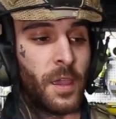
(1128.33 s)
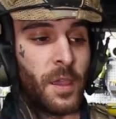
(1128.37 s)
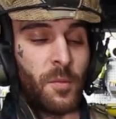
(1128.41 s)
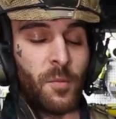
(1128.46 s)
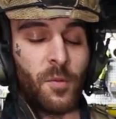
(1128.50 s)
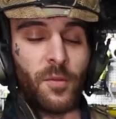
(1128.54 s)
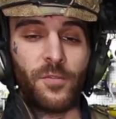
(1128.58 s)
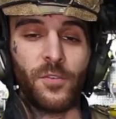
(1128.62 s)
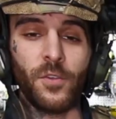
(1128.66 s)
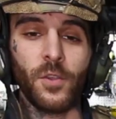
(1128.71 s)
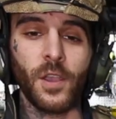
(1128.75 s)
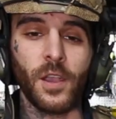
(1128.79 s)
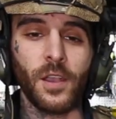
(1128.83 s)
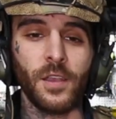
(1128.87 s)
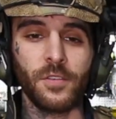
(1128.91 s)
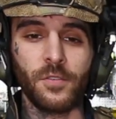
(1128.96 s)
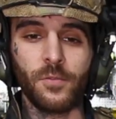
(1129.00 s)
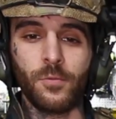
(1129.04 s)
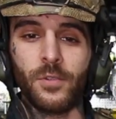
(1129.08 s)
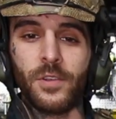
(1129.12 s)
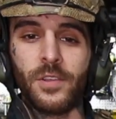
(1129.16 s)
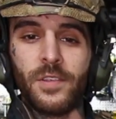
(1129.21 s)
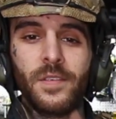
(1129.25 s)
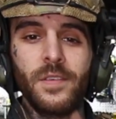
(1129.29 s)
But if you guys
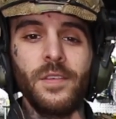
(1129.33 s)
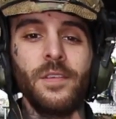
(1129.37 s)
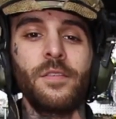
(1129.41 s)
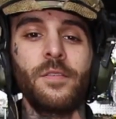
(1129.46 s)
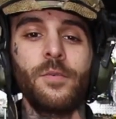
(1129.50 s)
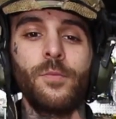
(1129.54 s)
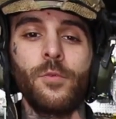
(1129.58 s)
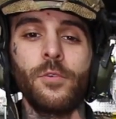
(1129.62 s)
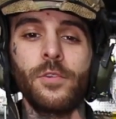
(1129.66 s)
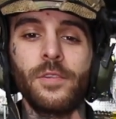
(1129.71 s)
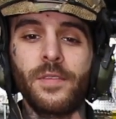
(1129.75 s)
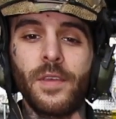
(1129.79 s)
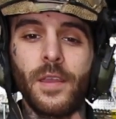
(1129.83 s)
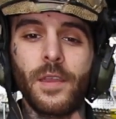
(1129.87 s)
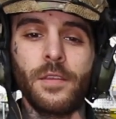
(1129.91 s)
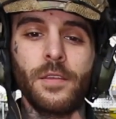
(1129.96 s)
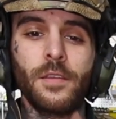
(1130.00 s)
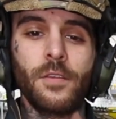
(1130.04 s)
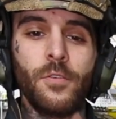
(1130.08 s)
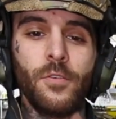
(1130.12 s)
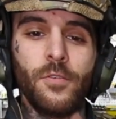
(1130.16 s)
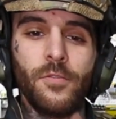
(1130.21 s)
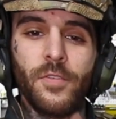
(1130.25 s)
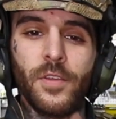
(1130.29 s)
want to see some more
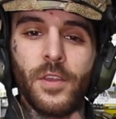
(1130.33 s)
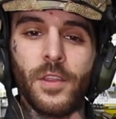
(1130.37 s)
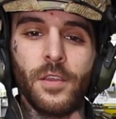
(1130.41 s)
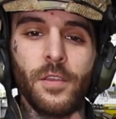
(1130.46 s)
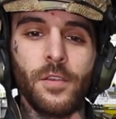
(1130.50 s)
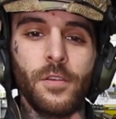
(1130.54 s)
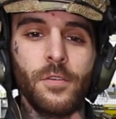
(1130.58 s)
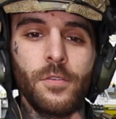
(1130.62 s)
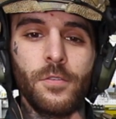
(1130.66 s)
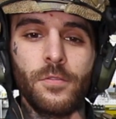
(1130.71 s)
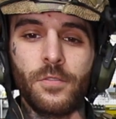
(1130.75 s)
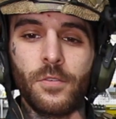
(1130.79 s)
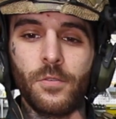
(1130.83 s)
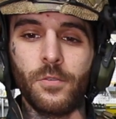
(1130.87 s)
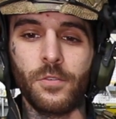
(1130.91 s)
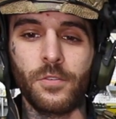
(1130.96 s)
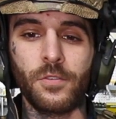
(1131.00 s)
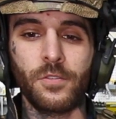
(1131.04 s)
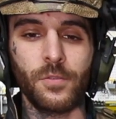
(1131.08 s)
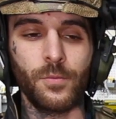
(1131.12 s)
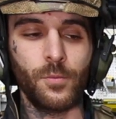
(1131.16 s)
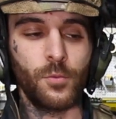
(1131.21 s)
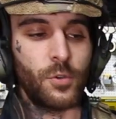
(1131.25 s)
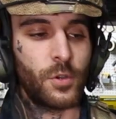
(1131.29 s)
technical videos or
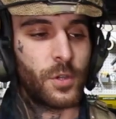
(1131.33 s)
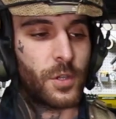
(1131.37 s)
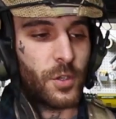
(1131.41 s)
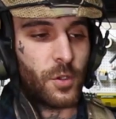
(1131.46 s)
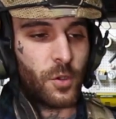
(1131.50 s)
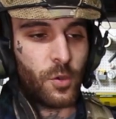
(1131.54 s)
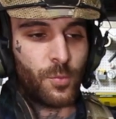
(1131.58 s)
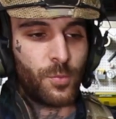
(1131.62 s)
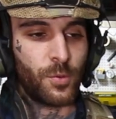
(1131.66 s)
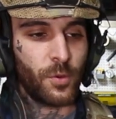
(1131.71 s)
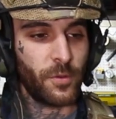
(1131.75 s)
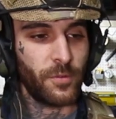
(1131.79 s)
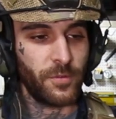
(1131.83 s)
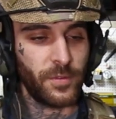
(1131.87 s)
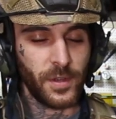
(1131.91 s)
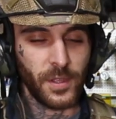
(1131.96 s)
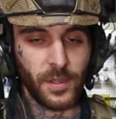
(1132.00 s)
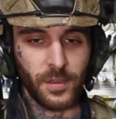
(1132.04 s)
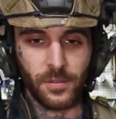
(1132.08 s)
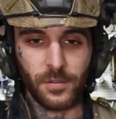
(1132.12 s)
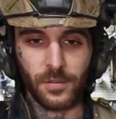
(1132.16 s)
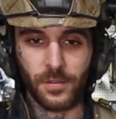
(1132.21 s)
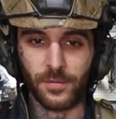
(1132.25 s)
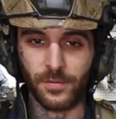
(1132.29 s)
some more GoPro
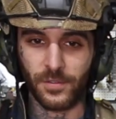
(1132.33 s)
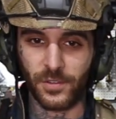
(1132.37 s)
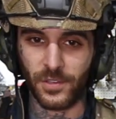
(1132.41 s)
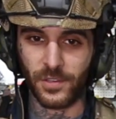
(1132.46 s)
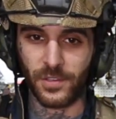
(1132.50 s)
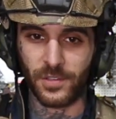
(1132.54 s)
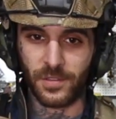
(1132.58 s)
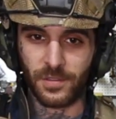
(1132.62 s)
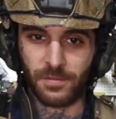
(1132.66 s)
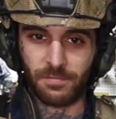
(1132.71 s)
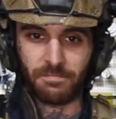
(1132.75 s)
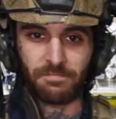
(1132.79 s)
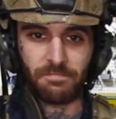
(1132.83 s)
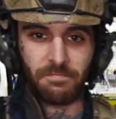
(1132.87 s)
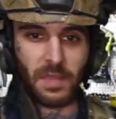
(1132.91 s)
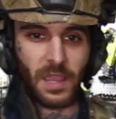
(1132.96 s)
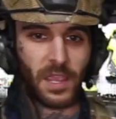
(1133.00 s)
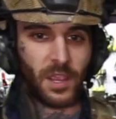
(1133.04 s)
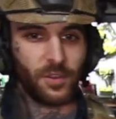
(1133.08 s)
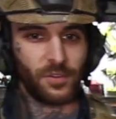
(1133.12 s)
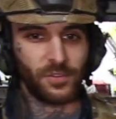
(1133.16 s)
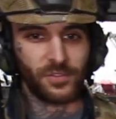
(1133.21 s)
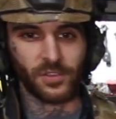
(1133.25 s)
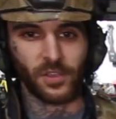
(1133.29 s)
videos of just
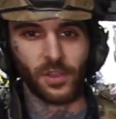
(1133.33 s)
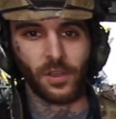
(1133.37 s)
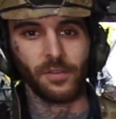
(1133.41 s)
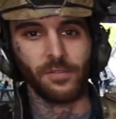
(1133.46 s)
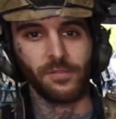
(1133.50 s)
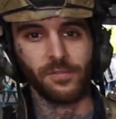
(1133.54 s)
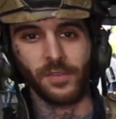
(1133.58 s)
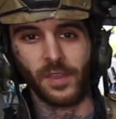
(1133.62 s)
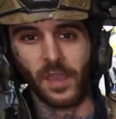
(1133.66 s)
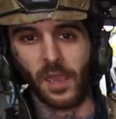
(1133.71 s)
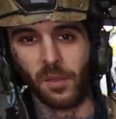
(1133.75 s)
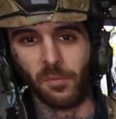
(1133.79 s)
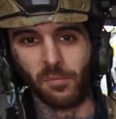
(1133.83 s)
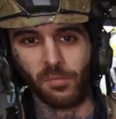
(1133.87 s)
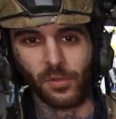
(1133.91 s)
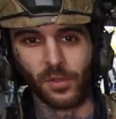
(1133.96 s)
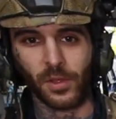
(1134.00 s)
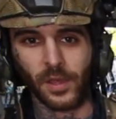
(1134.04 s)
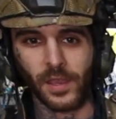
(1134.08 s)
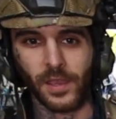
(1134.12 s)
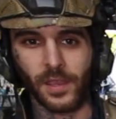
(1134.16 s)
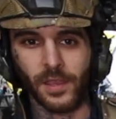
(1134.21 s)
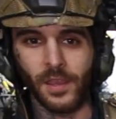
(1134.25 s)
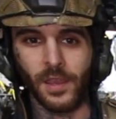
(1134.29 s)
airsoft
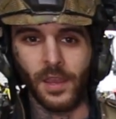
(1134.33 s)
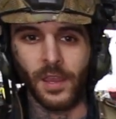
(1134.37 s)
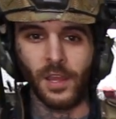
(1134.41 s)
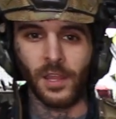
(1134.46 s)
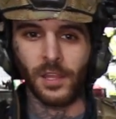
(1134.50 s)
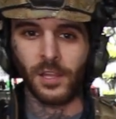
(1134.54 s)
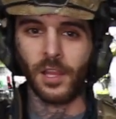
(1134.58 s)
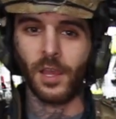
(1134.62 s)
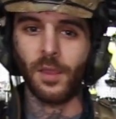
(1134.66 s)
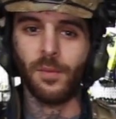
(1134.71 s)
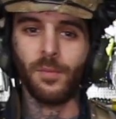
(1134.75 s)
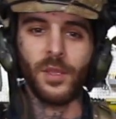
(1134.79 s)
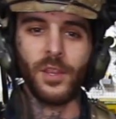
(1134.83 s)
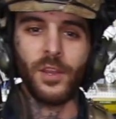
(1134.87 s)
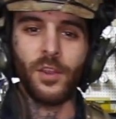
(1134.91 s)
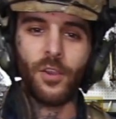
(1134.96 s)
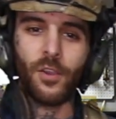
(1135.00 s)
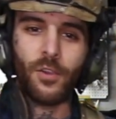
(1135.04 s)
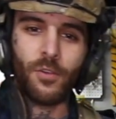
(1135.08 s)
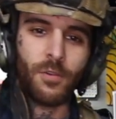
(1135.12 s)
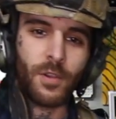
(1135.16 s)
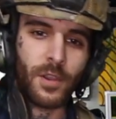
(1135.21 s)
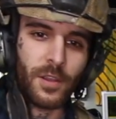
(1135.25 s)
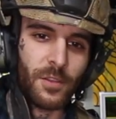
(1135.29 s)
gameplay, let me
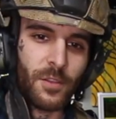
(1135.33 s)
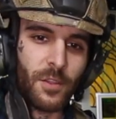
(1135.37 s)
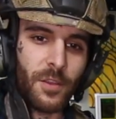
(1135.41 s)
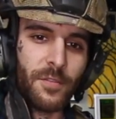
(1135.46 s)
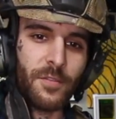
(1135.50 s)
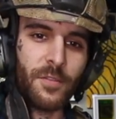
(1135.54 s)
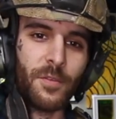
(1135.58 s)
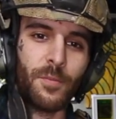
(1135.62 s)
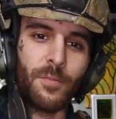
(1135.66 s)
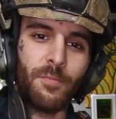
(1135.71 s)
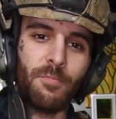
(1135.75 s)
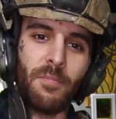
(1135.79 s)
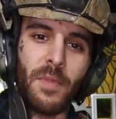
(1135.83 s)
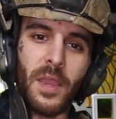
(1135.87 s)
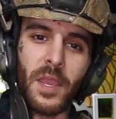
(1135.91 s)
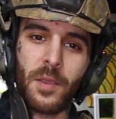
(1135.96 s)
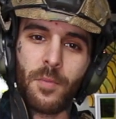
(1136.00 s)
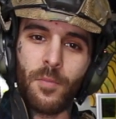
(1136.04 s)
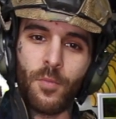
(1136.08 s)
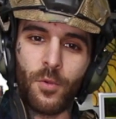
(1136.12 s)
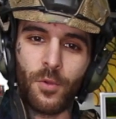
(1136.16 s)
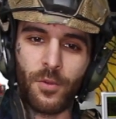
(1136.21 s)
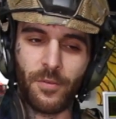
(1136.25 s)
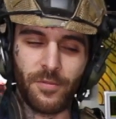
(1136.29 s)
know. I'd love to make
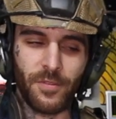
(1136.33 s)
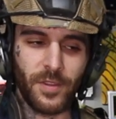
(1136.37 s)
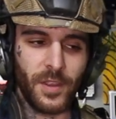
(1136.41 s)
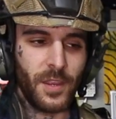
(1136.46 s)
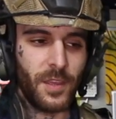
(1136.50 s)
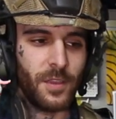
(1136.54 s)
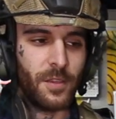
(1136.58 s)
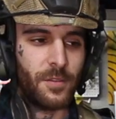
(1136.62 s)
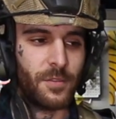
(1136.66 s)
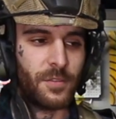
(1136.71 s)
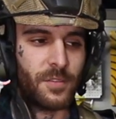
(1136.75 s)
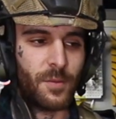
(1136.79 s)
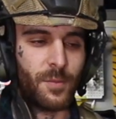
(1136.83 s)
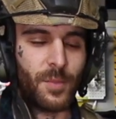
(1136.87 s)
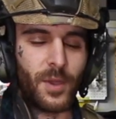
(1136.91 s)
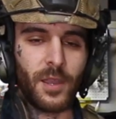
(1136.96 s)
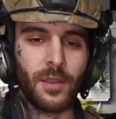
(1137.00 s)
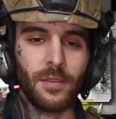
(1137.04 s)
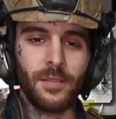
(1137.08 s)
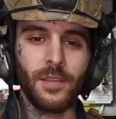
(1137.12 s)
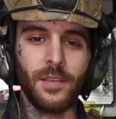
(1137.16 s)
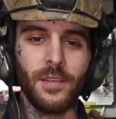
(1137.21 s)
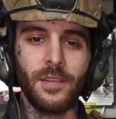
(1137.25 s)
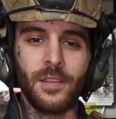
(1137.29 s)
more videos
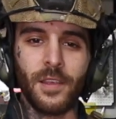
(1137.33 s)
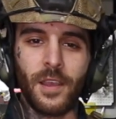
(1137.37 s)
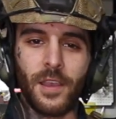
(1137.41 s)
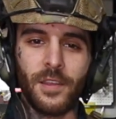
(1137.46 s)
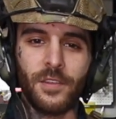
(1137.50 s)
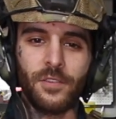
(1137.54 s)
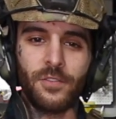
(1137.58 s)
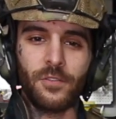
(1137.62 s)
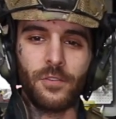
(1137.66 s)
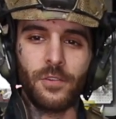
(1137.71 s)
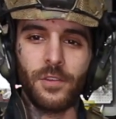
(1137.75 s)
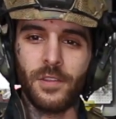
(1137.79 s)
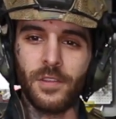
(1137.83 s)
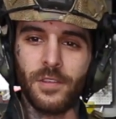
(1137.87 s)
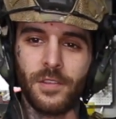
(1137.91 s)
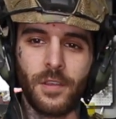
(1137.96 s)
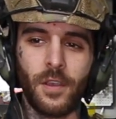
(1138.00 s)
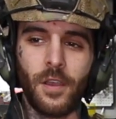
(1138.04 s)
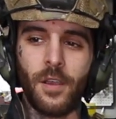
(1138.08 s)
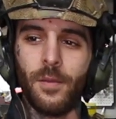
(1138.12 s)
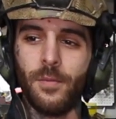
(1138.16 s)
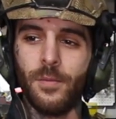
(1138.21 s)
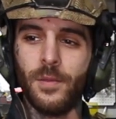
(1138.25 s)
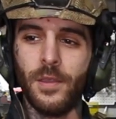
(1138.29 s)
about this. I enjoy this
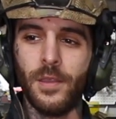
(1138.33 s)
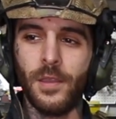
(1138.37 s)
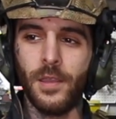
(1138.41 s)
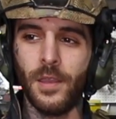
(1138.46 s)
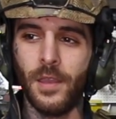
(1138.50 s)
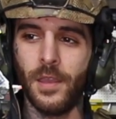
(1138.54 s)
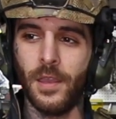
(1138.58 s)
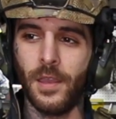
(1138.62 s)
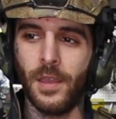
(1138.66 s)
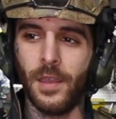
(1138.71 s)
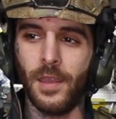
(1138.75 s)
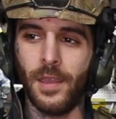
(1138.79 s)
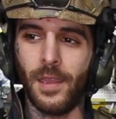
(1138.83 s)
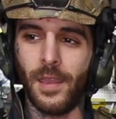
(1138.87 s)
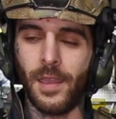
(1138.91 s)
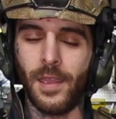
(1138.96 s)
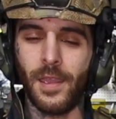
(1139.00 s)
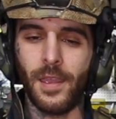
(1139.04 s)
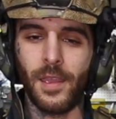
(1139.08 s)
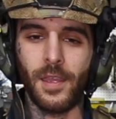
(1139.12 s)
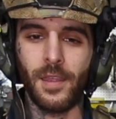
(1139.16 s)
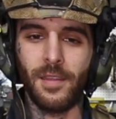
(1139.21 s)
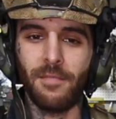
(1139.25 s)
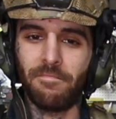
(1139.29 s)
hobby,
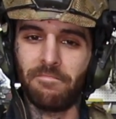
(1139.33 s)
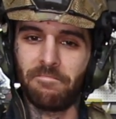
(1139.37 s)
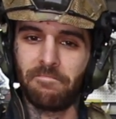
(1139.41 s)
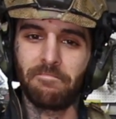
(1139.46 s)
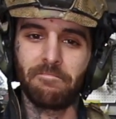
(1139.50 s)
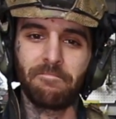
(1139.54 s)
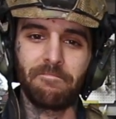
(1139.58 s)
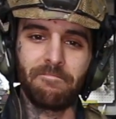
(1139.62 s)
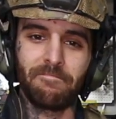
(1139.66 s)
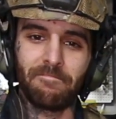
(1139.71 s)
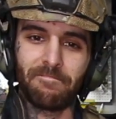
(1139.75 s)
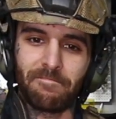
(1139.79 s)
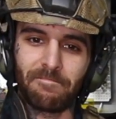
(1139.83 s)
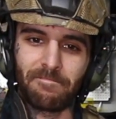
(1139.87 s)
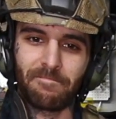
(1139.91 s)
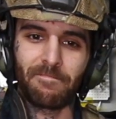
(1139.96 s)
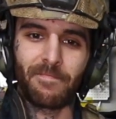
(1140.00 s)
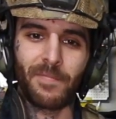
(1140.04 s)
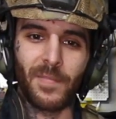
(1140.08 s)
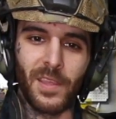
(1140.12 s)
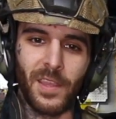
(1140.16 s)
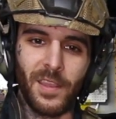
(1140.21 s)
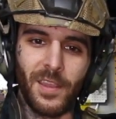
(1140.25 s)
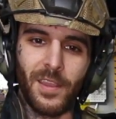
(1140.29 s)
and
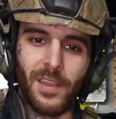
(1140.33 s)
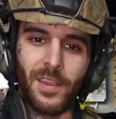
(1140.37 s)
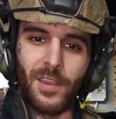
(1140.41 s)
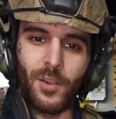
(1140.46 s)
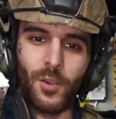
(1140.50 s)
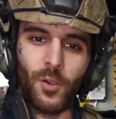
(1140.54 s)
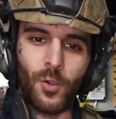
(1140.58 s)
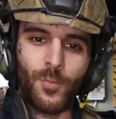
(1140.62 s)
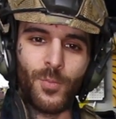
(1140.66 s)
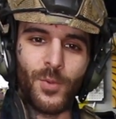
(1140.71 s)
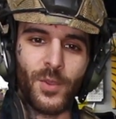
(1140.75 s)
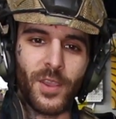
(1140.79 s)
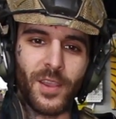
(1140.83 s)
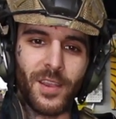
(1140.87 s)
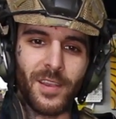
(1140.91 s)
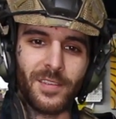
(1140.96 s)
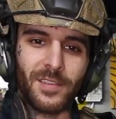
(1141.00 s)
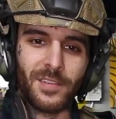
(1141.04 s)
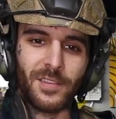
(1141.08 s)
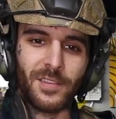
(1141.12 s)
hope you guys